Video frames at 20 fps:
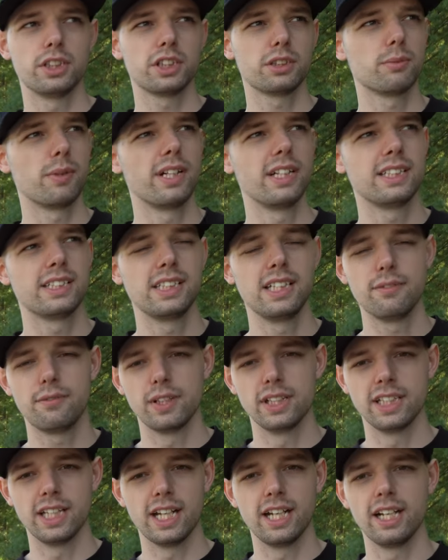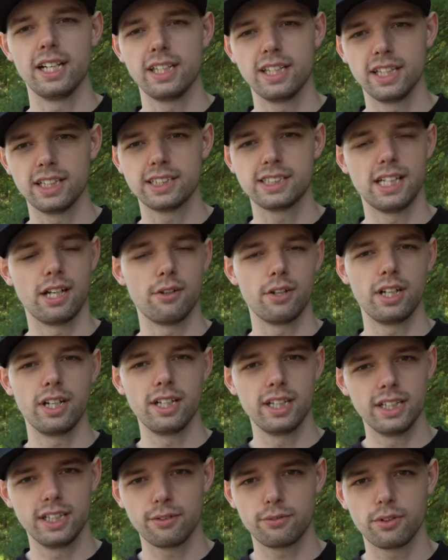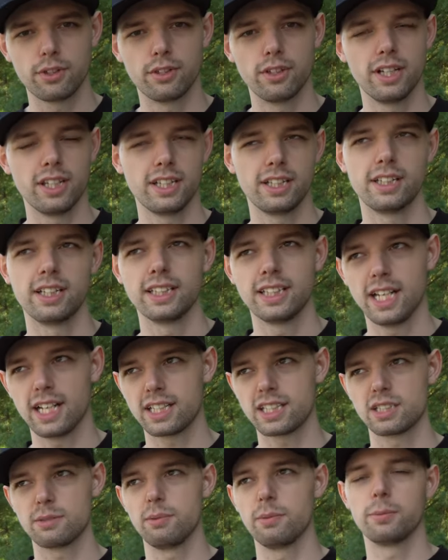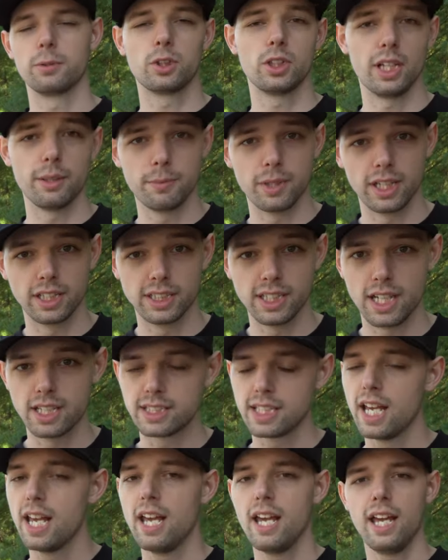Just wanted to see if it did anything, sounded any different or anything like that because people claim that it does.